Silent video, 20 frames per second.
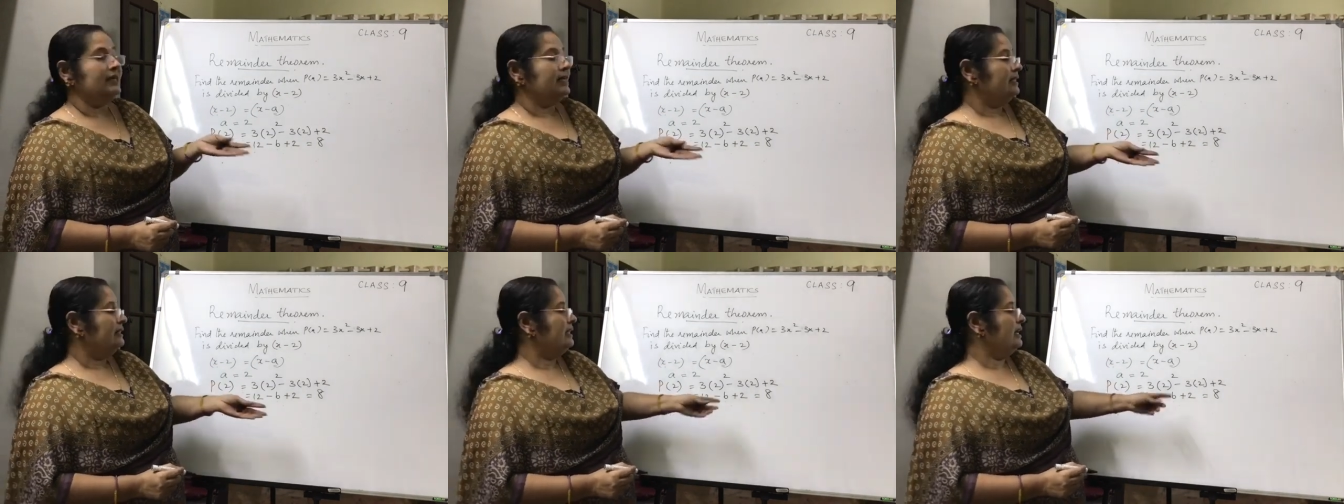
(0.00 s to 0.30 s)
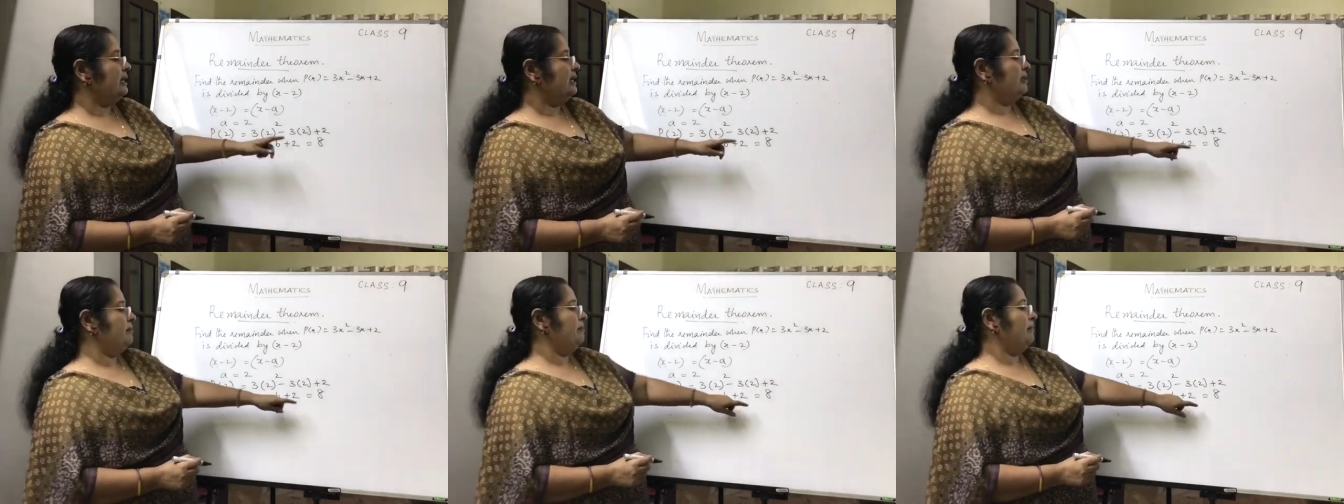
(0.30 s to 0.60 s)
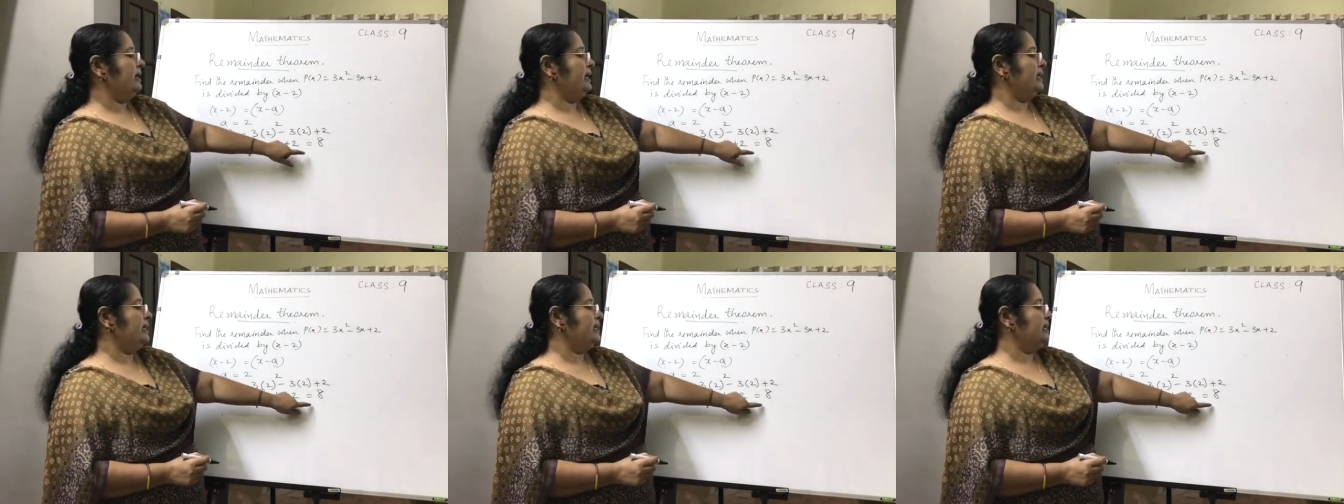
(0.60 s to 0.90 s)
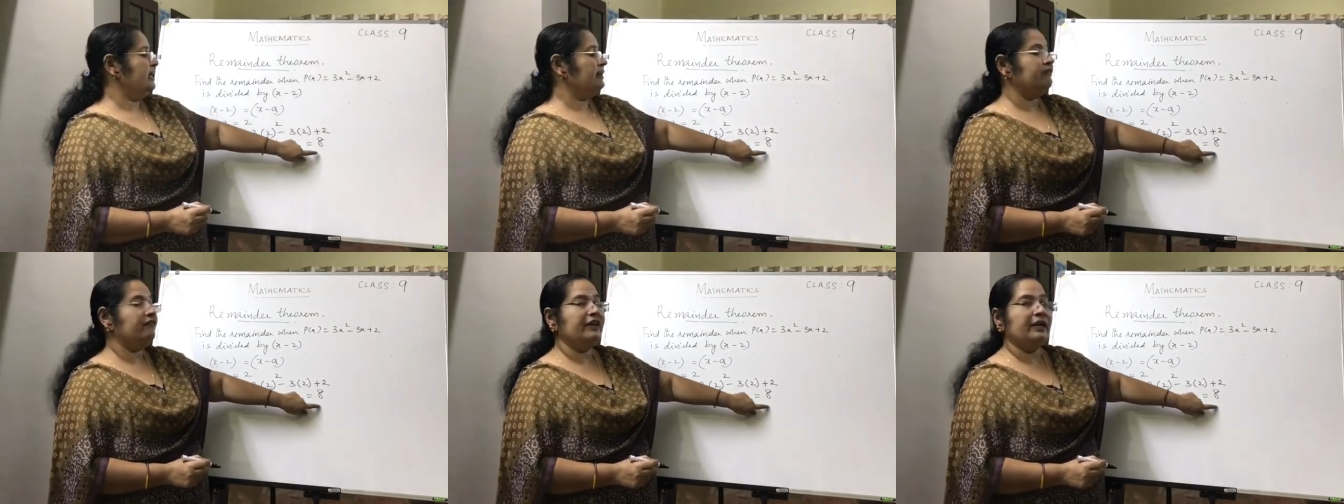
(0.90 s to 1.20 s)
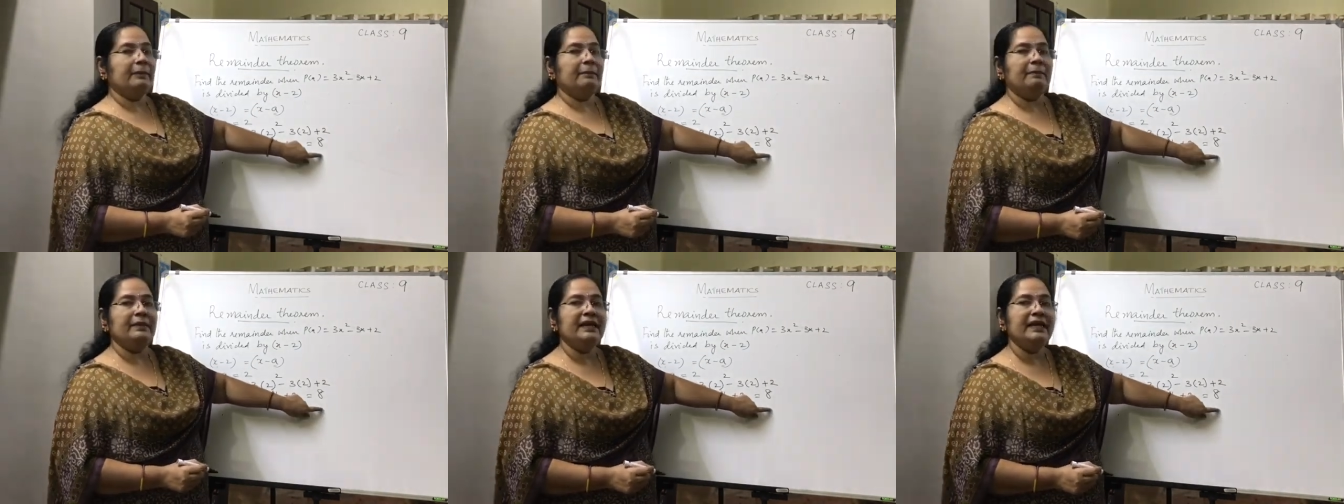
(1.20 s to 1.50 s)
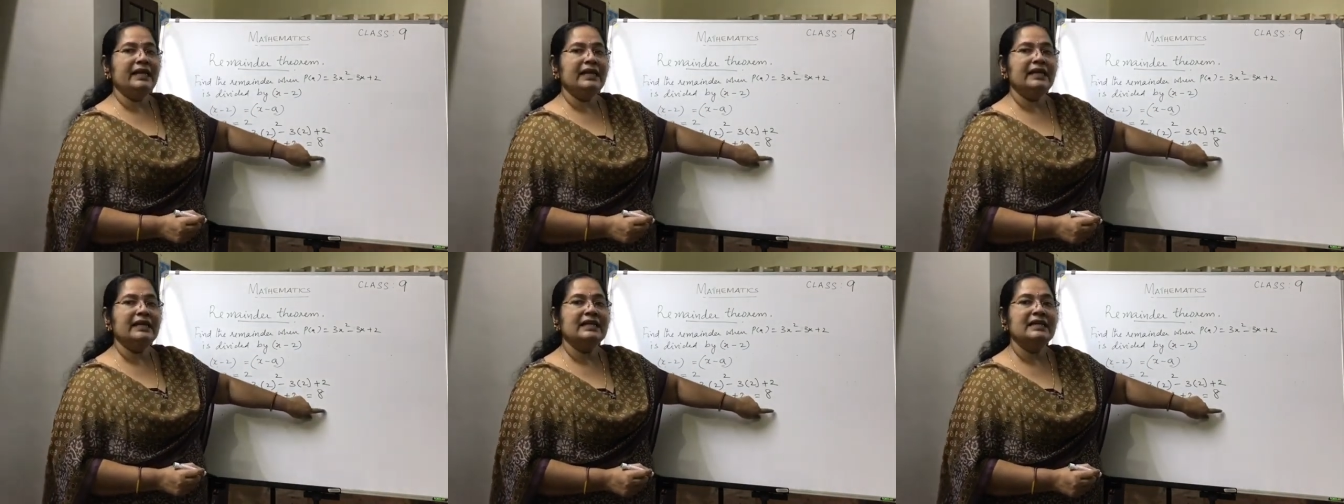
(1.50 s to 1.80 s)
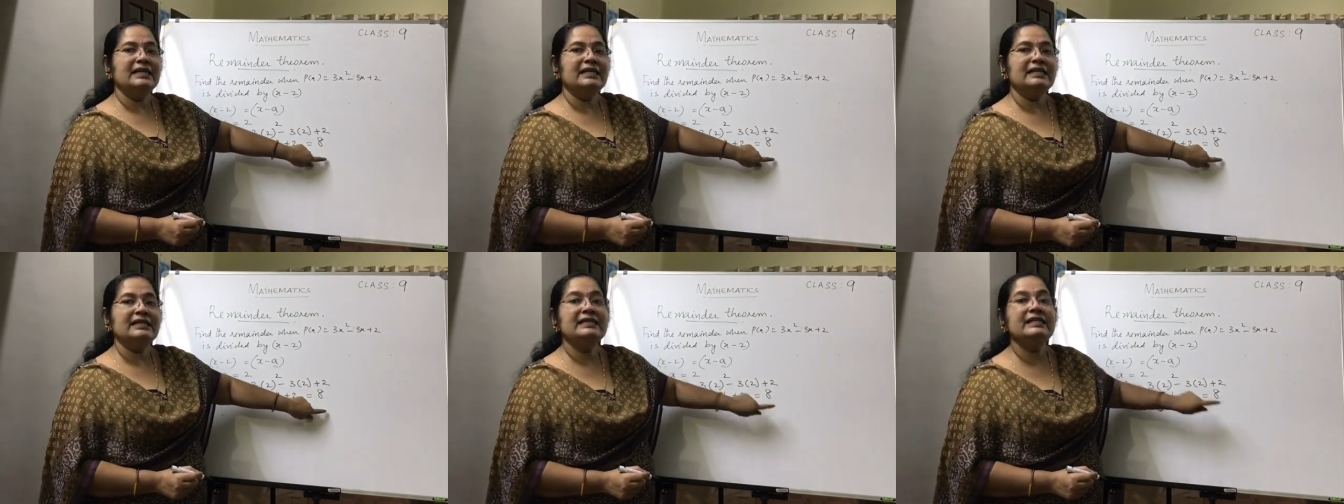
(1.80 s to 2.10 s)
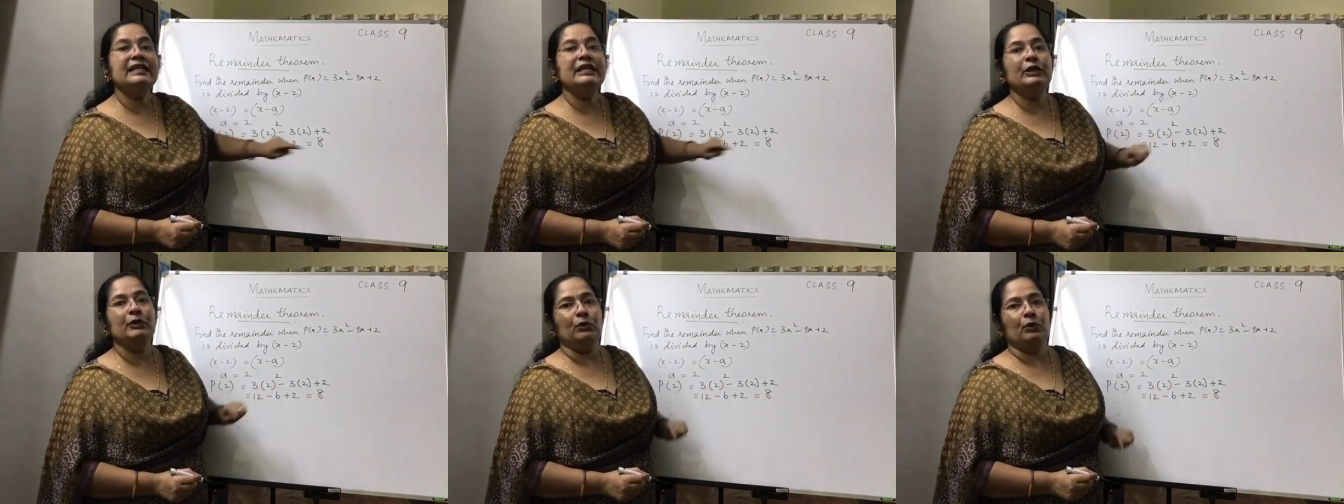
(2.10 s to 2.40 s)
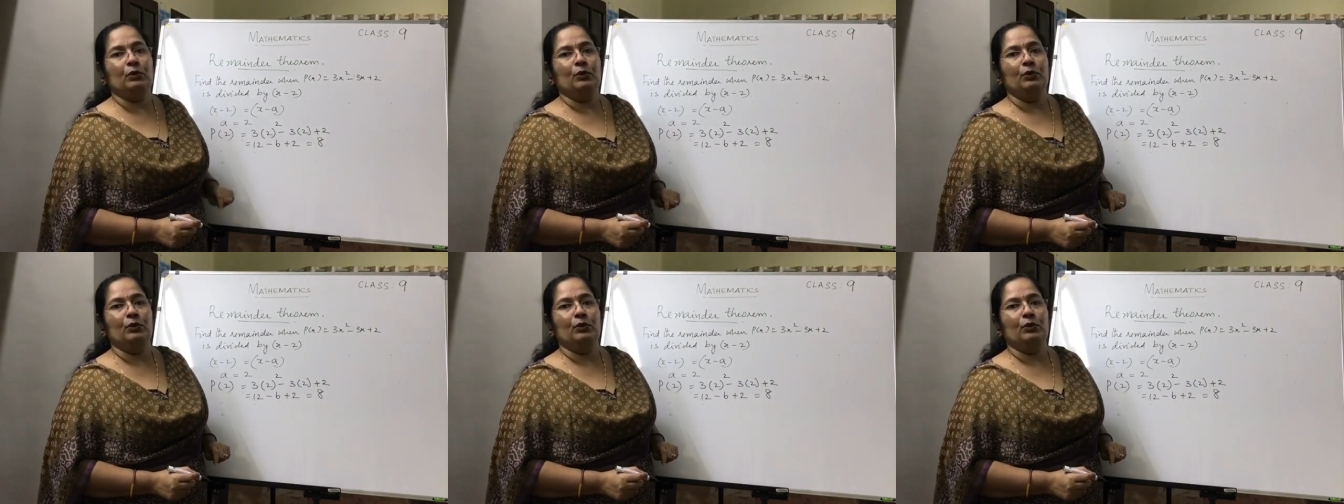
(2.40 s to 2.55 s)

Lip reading: the remainder will be 0.